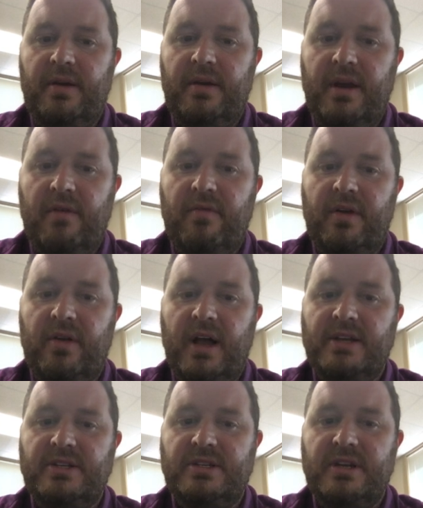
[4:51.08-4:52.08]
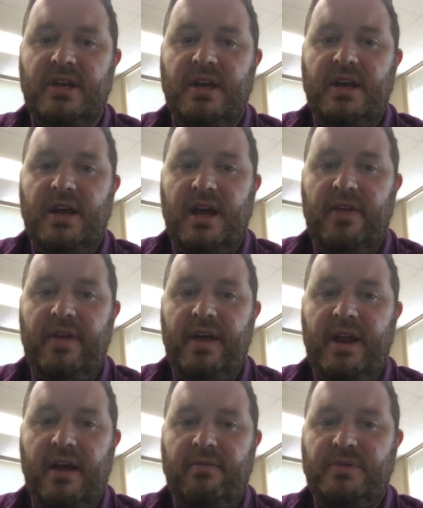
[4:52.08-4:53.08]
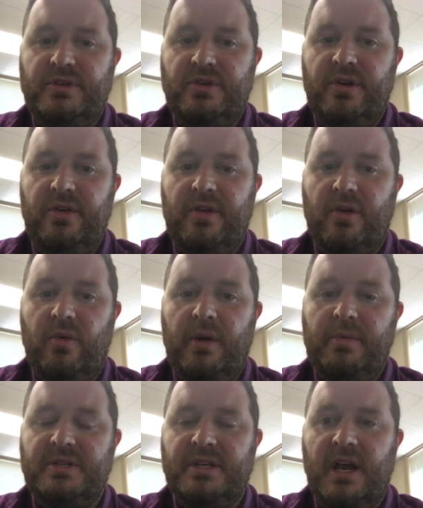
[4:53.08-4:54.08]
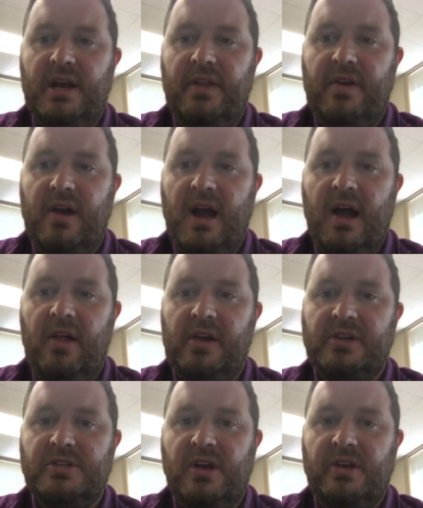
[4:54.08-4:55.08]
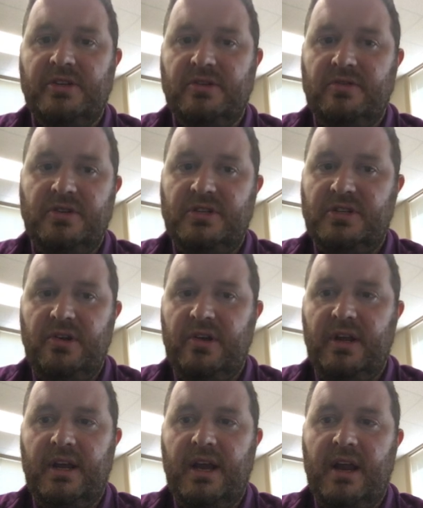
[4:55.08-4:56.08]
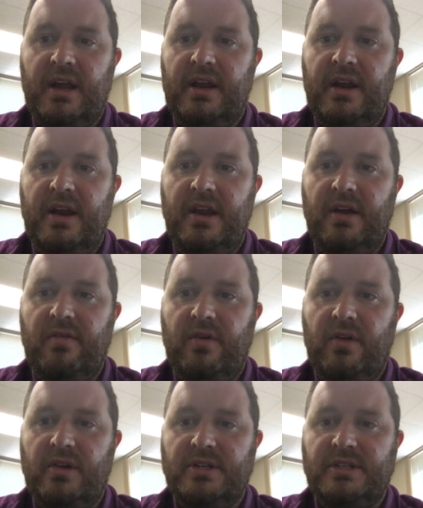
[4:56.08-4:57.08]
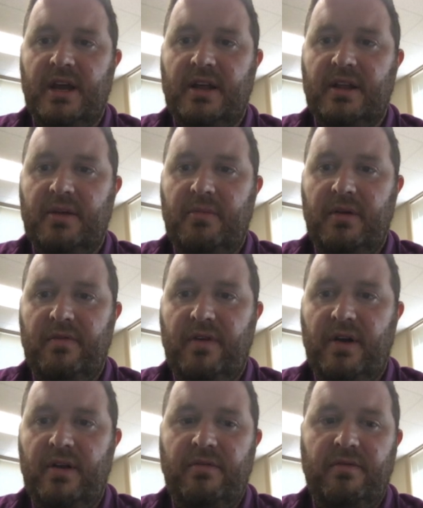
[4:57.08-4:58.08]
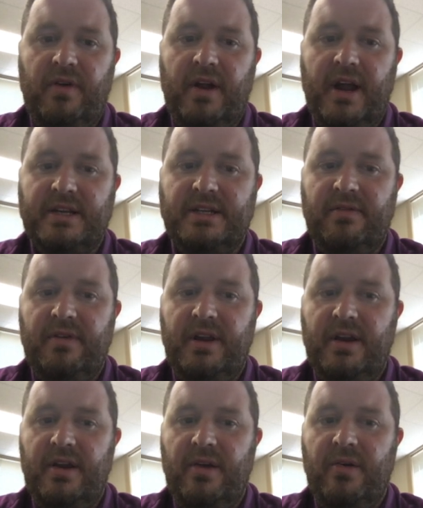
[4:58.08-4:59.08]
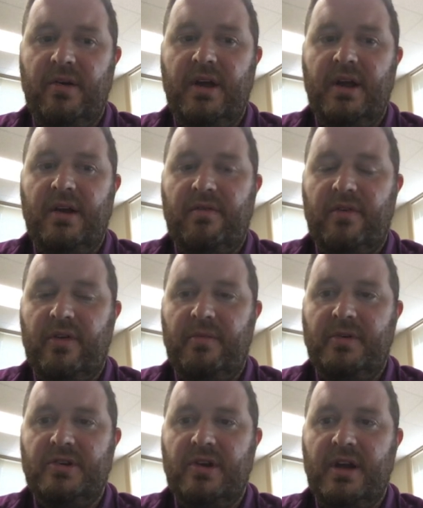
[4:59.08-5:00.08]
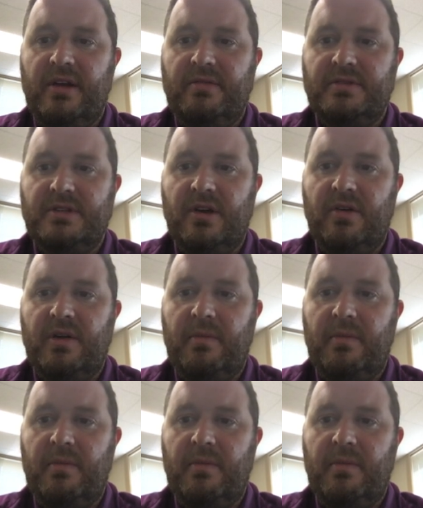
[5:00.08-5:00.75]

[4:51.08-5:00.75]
every class. And then have them show you their WebAssign and their ALEKS also, just so you can kind of get an idea of what it looks like. That could be a fun activity to do for them to show you. So you